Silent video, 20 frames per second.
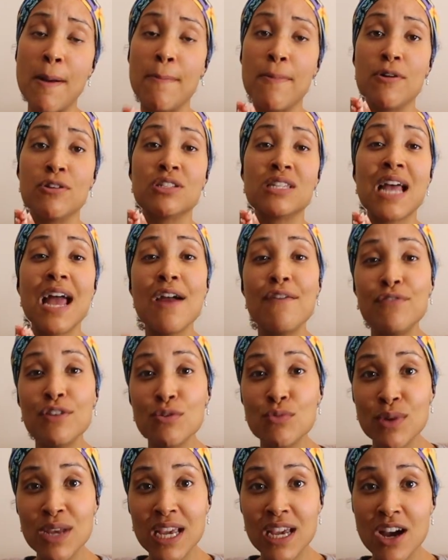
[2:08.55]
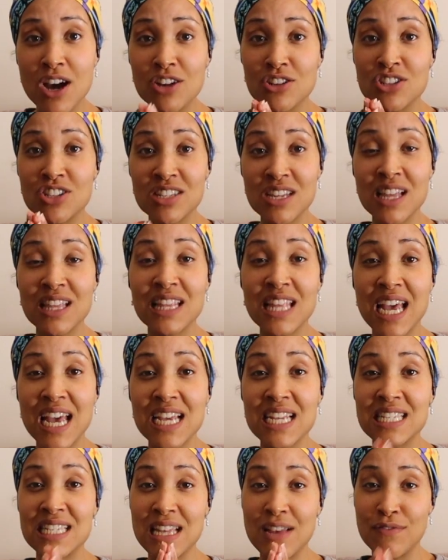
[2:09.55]
I post every week on
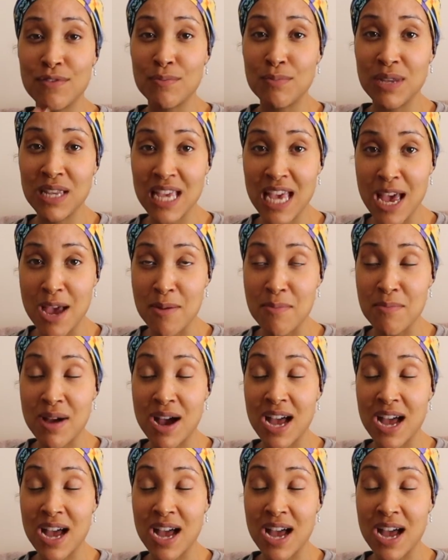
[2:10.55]
Sunday, 7 p.m.